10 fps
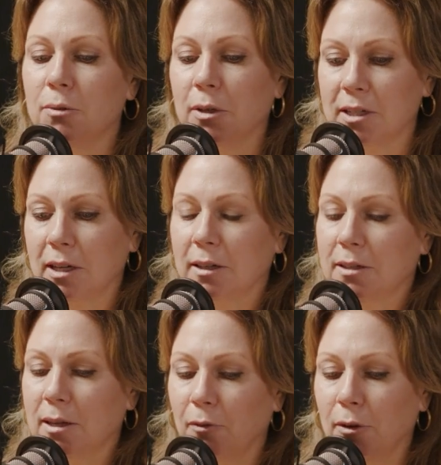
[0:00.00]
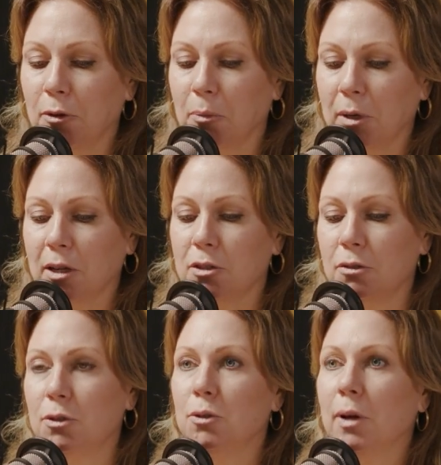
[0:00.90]
want to take it a step further, because
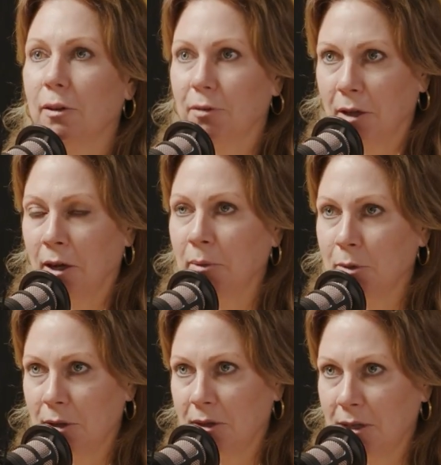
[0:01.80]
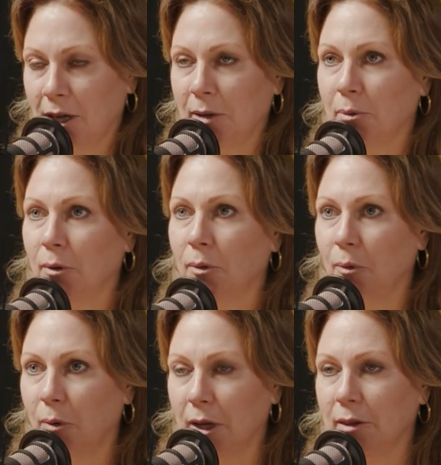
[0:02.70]
you do have to come to the table
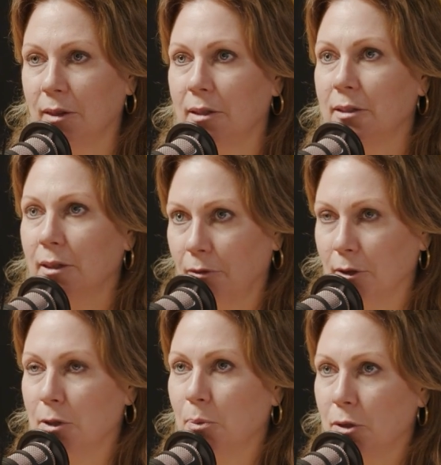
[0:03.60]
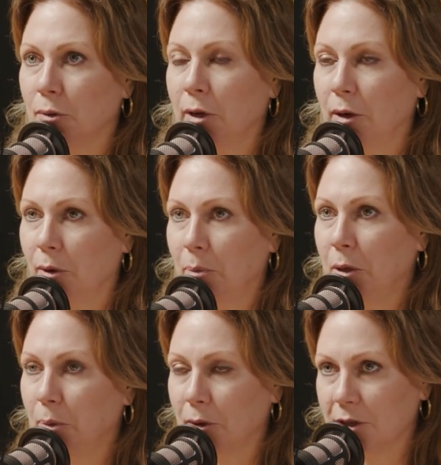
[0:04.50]
with the difference between what
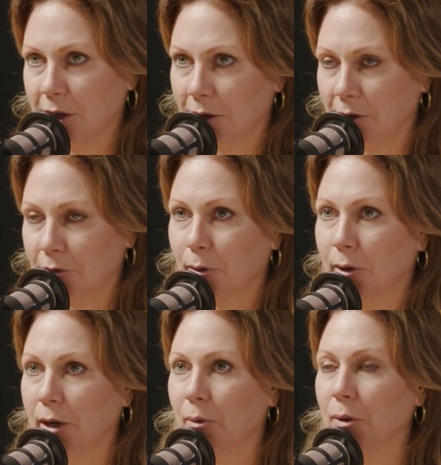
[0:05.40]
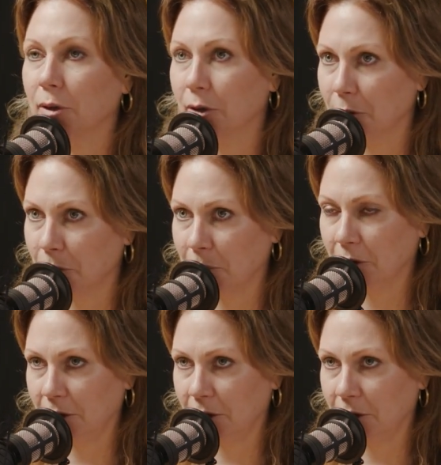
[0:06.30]
people are selling it for and what the loan amount